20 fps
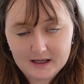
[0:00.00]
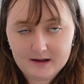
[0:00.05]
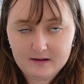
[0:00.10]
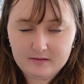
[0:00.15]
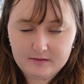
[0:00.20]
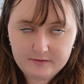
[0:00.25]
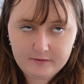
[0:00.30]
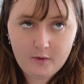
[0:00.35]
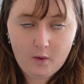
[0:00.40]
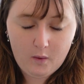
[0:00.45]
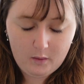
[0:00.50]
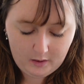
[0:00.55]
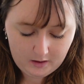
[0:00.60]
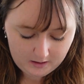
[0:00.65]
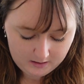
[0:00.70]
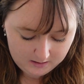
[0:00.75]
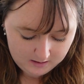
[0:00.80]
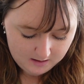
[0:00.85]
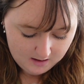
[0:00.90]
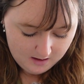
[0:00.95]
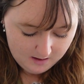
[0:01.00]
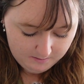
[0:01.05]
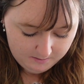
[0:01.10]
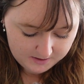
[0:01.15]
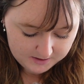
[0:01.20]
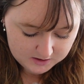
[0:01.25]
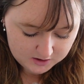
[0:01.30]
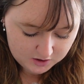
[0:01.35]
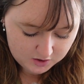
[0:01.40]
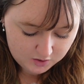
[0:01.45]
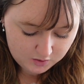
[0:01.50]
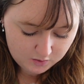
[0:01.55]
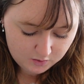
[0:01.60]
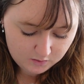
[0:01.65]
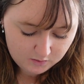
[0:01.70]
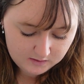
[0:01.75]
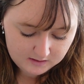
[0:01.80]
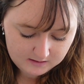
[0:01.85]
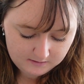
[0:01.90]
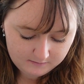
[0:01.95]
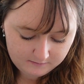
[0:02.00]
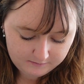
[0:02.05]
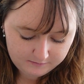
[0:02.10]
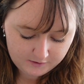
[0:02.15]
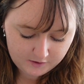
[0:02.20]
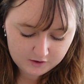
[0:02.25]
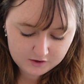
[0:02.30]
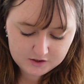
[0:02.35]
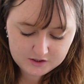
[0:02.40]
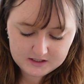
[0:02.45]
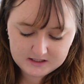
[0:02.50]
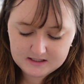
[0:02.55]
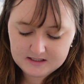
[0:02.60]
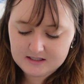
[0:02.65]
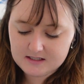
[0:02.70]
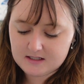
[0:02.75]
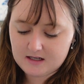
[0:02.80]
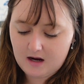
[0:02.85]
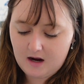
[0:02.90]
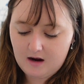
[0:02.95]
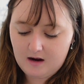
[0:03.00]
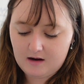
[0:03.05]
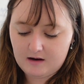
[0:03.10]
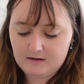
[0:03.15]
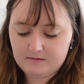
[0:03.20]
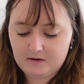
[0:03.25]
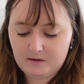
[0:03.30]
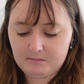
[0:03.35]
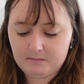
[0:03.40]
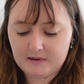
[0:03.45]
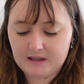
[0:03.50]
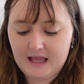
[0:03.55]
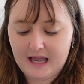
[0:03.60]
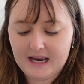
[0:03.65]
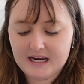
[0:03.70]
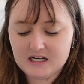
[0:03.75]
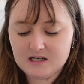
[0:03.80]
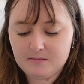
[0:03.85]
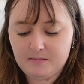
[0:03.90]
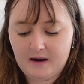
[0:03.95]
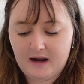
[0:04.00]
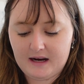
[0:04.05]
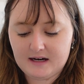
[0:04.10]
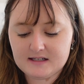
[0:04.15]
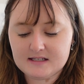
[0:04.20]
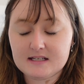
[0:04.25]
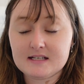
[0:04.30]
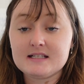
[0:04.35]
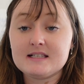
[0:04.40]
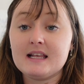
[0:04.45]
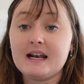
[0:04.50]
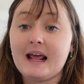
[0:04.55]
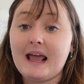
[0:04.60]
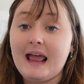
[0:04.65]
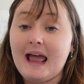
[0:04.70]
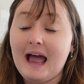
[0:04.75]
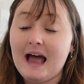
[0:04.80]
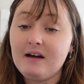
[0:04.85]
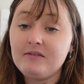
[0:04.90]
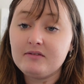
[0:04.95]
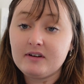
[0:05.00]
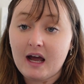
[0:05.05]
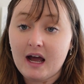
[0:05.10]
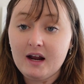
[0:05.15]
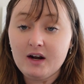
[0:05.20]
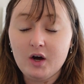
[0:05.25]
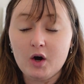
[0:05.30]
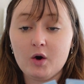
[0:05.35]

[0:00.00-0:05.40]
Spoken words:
four versions of blind boxes that I have not